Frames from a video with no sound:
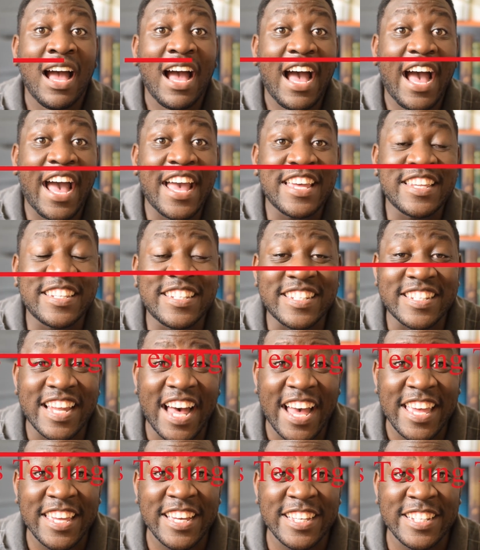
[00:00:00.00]

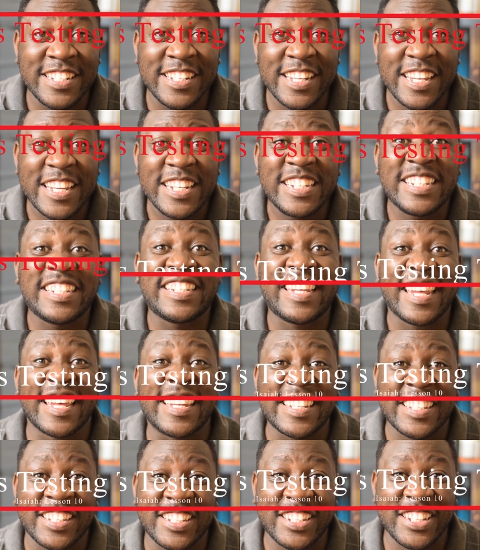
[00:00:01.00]
Isaiah's
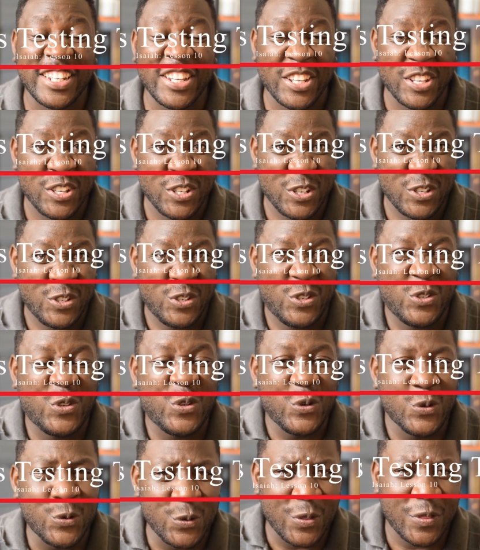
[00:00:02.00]
testing
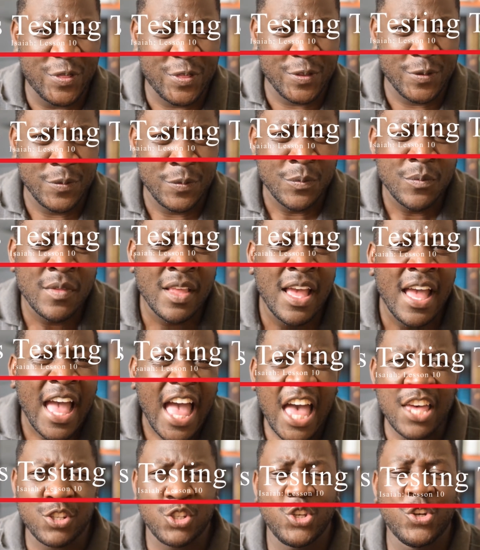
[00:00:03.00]
truth.
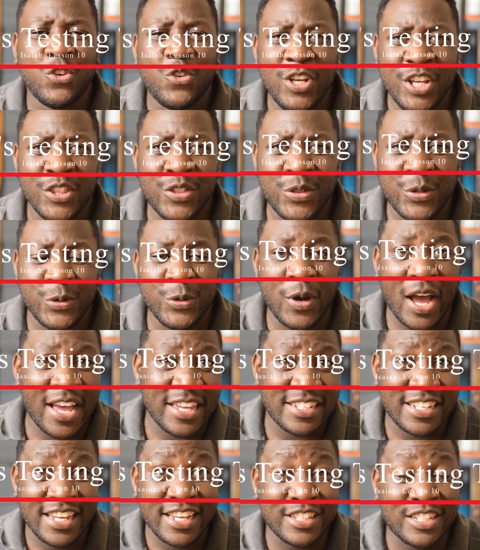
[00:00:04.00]
As you read through
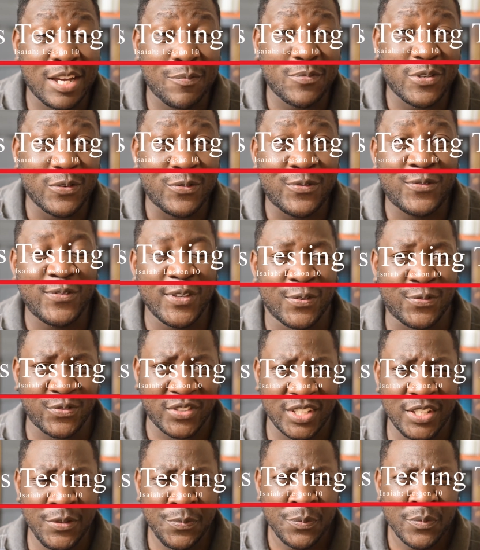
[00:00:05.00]
Isaiah chapter
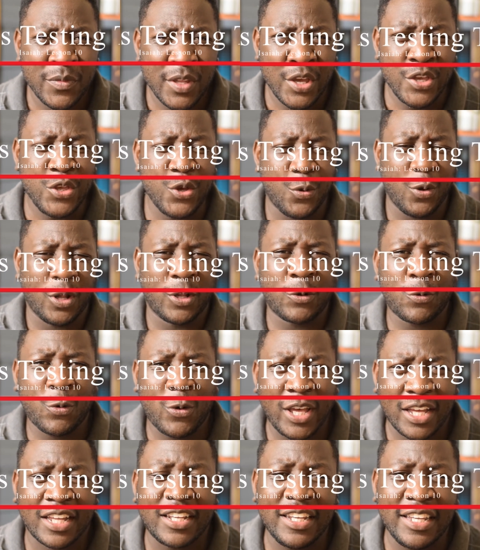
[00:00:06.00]
50, you will
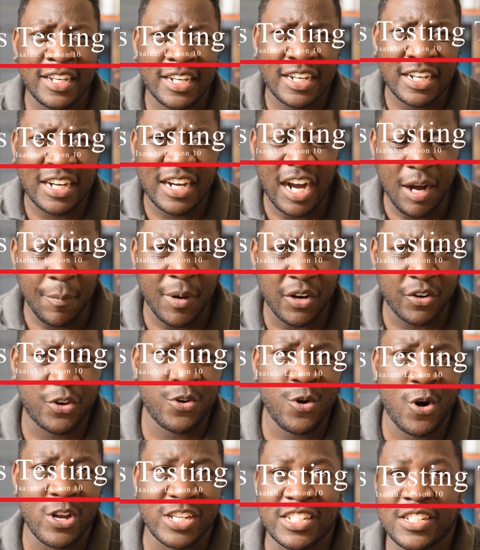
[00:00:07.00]
quickly come
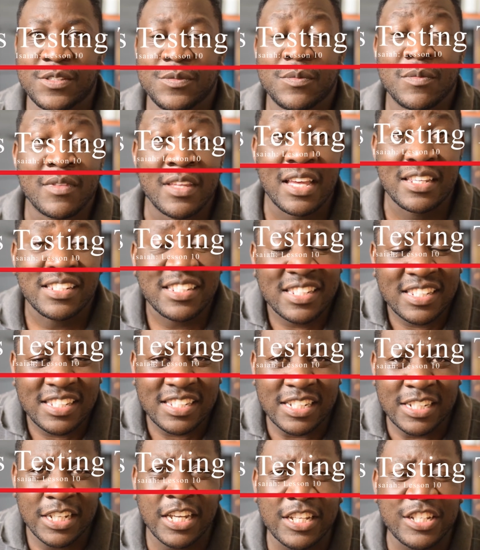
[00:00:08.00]
across
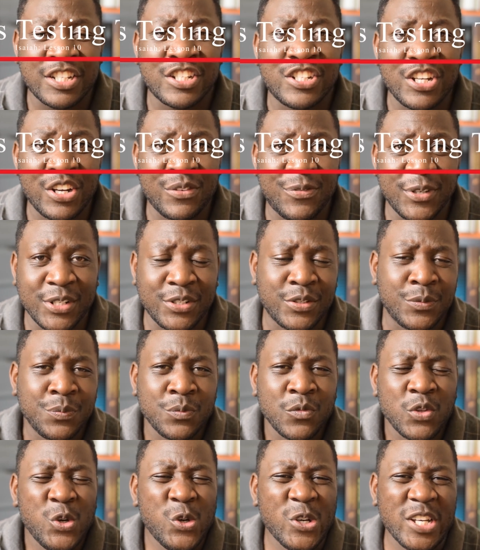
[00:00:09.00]
a servant
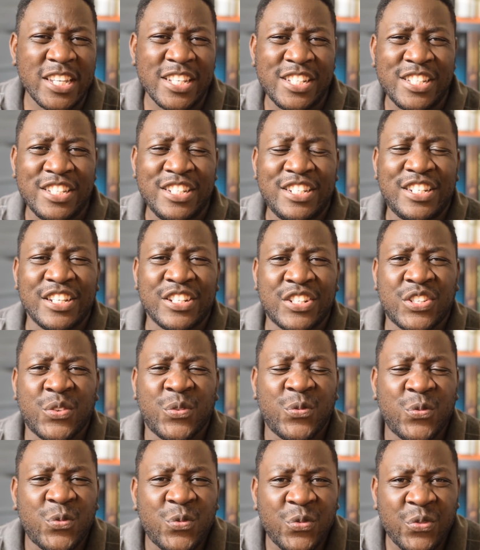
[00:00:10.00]
who is
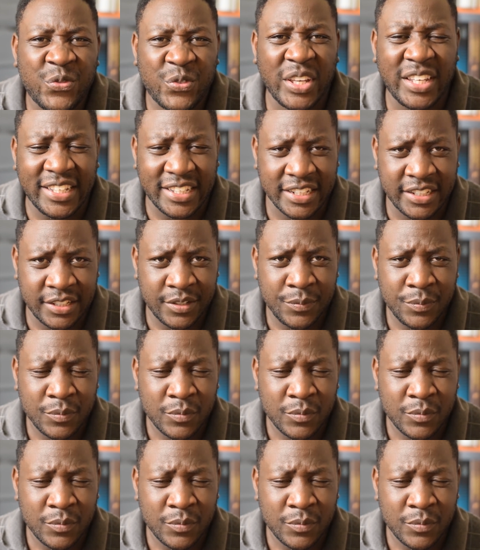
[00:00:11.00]
disfigured